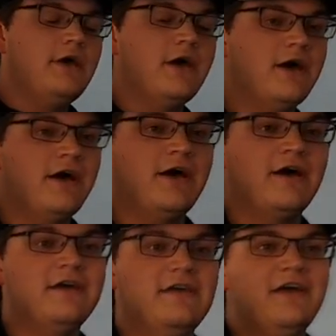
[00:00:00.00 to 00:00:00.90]

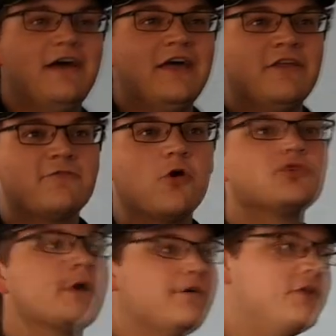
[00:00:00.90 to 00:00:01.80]
And then of
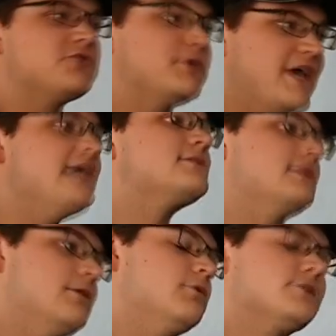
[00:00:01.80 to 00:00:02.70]
course we're going to finish with tasting,